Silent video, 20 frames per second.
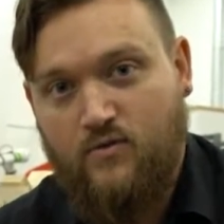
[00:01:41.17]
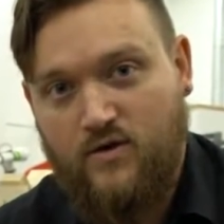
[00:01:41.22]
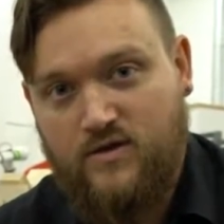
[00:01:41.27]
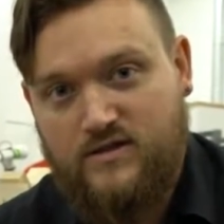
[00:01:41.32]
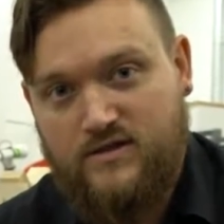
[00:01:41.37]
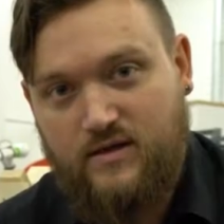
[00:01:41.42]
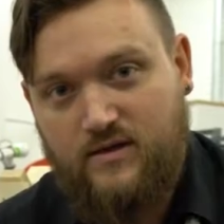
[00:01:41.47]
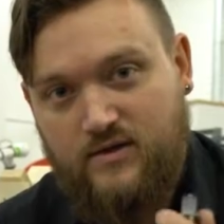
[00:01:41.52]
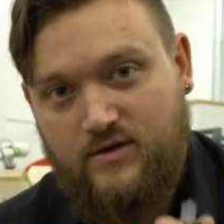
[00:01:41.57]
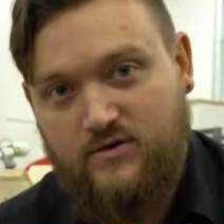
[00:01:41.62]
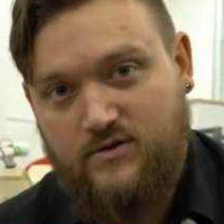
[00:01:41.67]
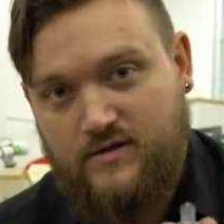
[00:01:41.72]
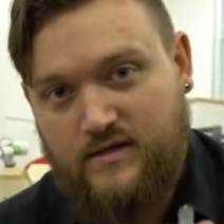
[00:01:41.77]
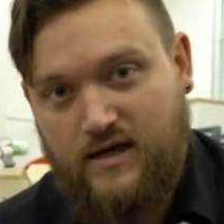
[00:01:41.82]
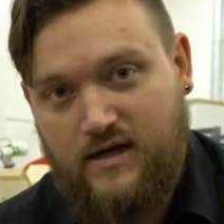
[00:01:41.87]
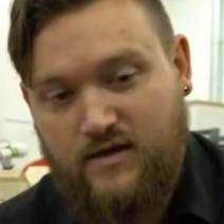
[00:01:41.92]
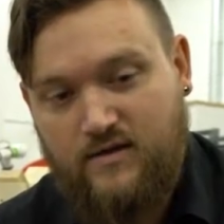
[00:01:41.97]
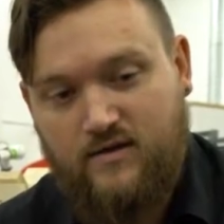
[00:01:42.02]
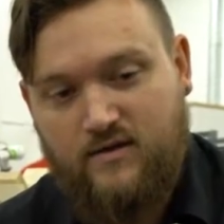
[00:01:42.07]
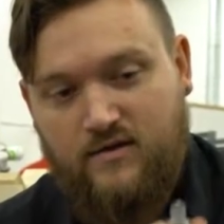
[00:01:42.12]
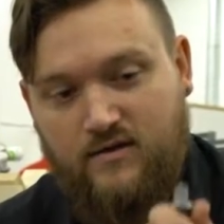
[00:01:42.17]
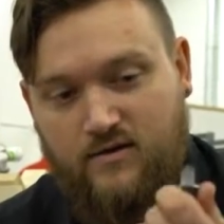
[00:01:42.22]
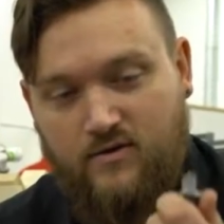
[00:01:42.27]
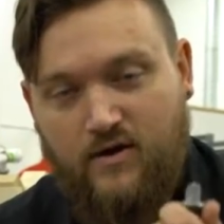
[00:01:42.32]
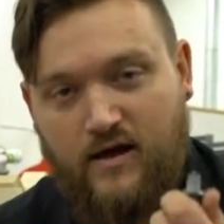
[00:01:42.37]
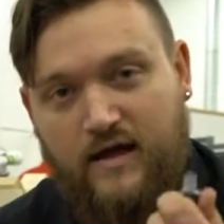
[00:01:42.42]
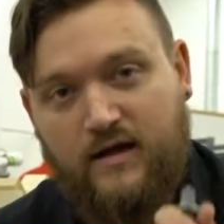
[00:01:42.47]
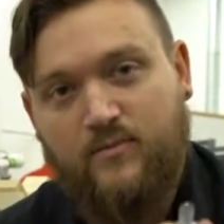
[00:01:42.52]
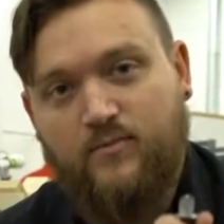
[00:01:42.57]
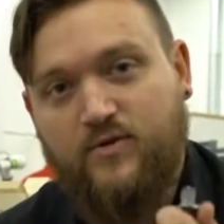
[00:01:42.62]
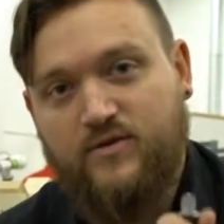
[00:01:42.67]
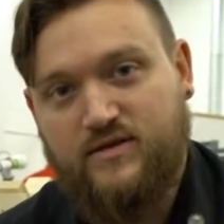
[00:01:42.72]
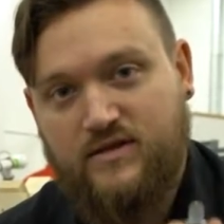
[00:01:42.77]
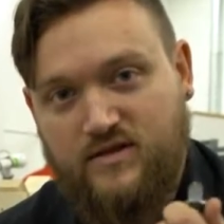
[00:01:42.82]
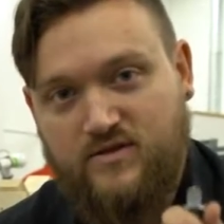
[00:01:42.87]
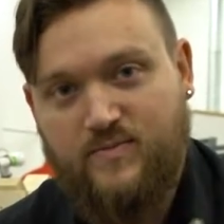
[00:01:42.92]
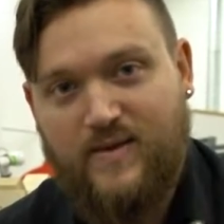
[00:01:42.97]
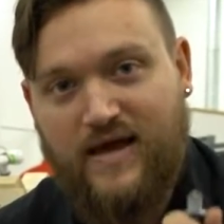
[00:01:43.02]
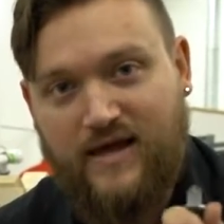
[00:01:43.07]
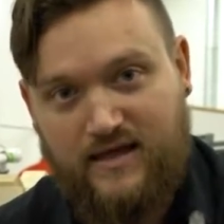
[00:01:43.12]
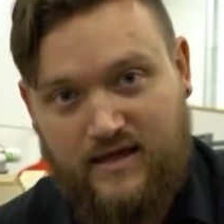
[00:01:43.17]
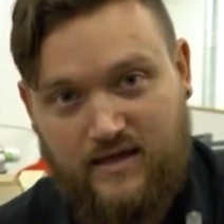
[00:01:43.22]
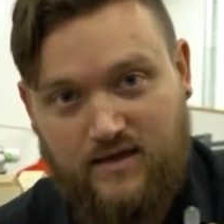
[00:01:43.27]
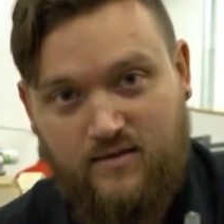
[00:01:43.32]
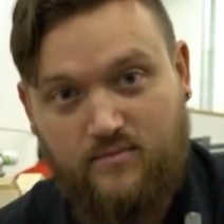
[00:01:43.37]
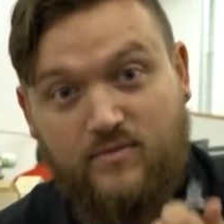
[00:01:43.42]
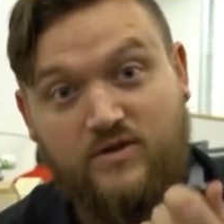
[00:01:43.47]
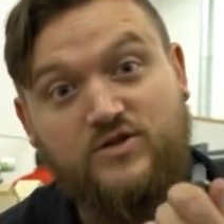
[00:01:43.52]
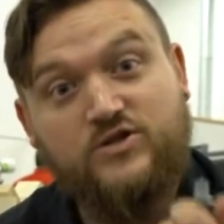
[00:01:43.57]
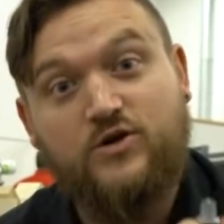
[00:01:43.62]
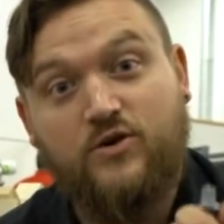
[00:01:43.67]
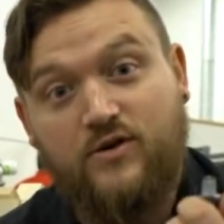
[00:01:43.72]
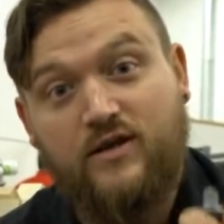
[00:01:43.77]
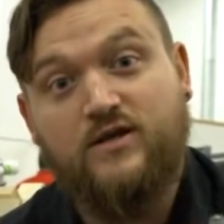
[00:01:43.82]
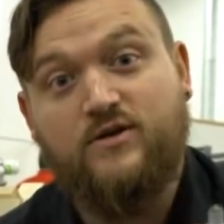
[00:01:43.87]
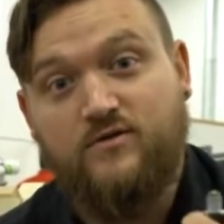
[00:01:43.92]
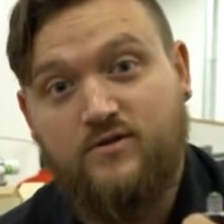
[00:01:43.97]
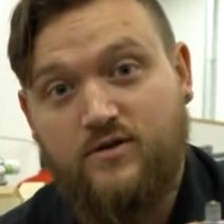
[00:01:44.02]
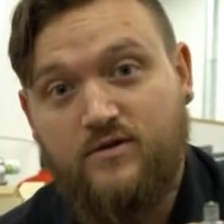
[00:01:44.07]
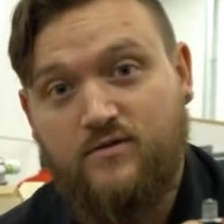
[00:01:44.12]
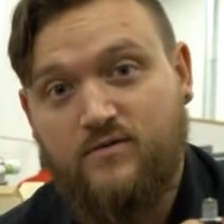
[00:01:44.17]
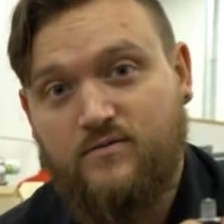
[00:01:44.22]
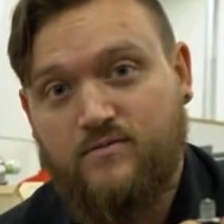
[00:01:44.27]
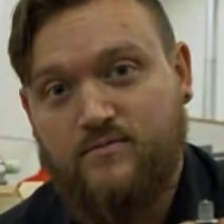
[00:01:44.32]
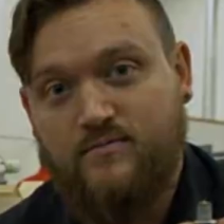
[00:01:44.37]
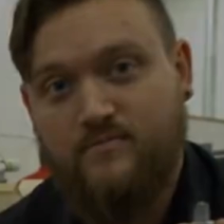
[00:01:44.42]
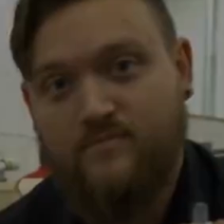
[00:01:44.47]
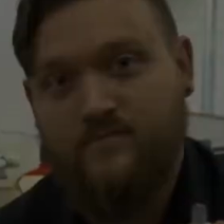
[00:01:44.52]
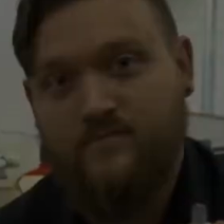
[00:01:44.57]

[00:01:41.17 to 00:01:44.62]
Once uh, you're done, go ahead and put this back in. Be sure that you do.